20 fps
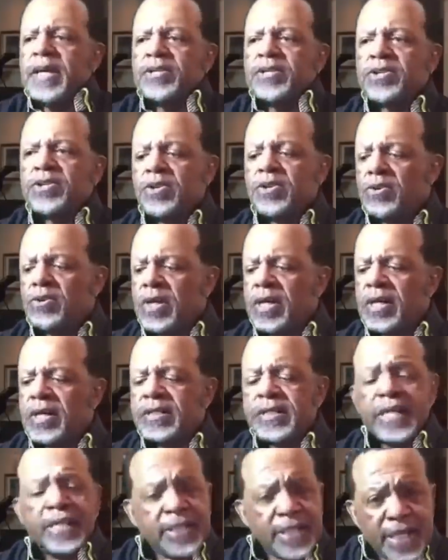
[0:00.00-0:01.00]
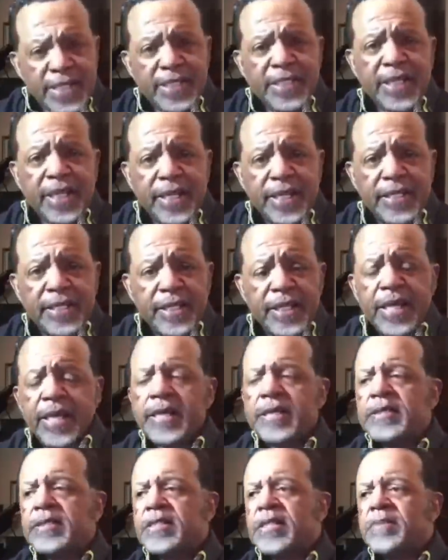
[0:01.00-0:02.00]
So, uh, yes, I said it,
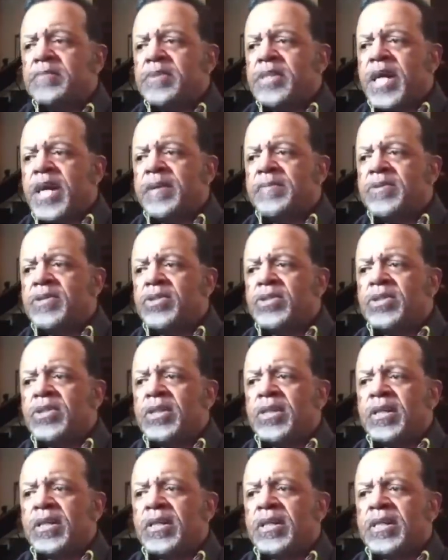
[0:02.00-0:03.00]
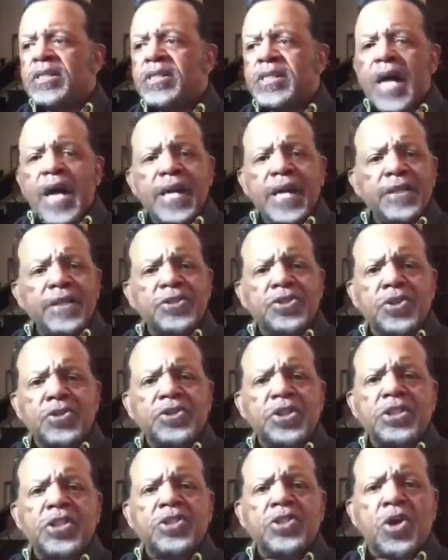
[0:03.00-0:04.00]
and sometimes uh, a silent
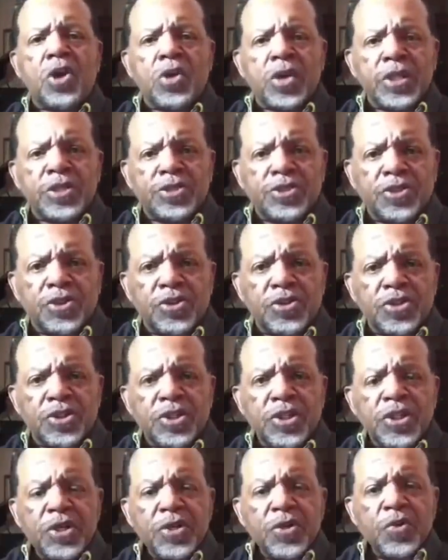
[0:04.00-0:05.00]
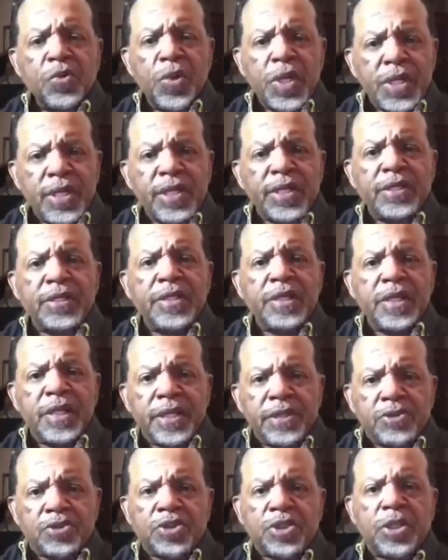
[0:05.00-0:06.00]
church is a saltless church. We need
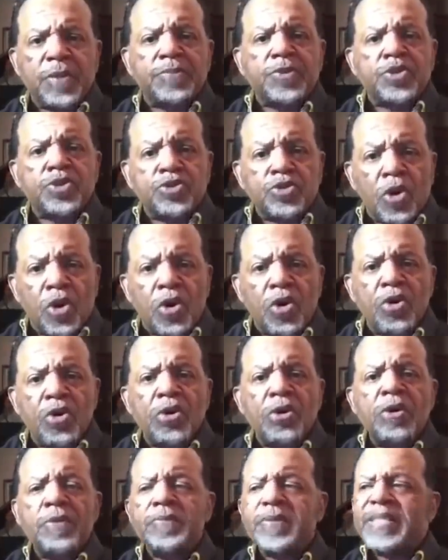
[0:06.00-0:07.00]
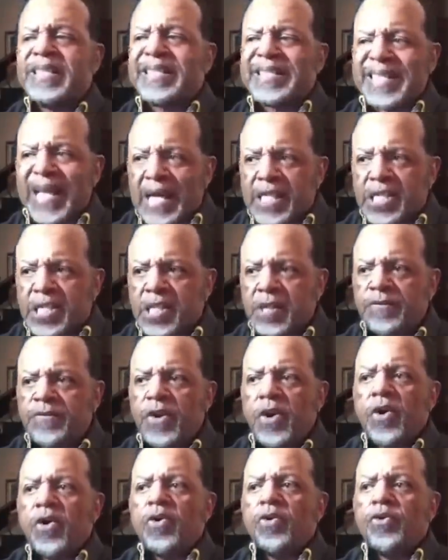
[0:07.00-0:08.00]
leadership, strong, decisive,
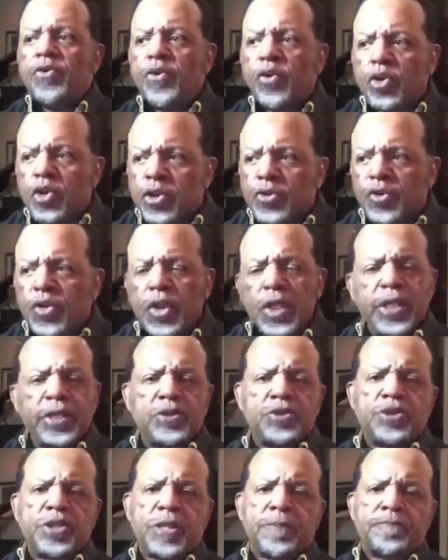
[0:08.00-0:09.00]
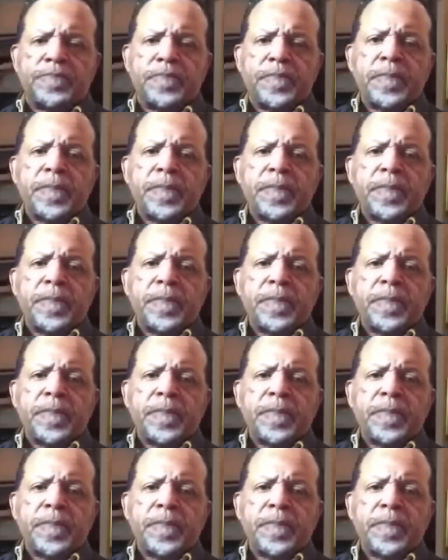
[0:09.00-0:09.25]
forceful leadership.